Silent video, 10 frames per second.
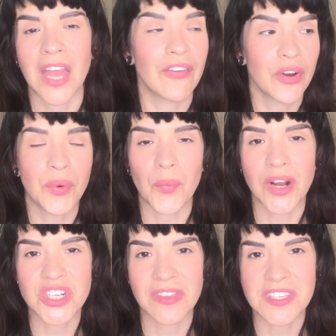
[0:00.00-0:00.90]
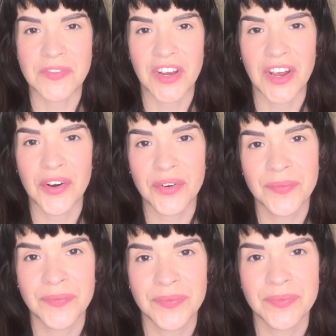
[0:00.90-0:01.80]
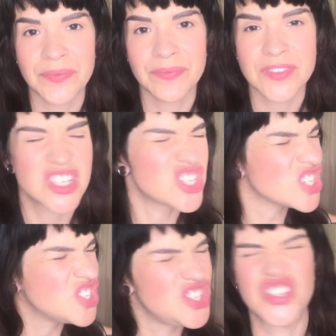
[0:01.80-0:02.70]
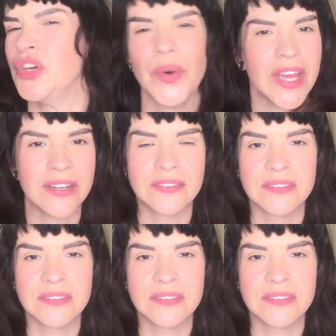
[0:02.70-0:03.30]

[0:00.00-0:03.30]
everyone watching this video, to just do it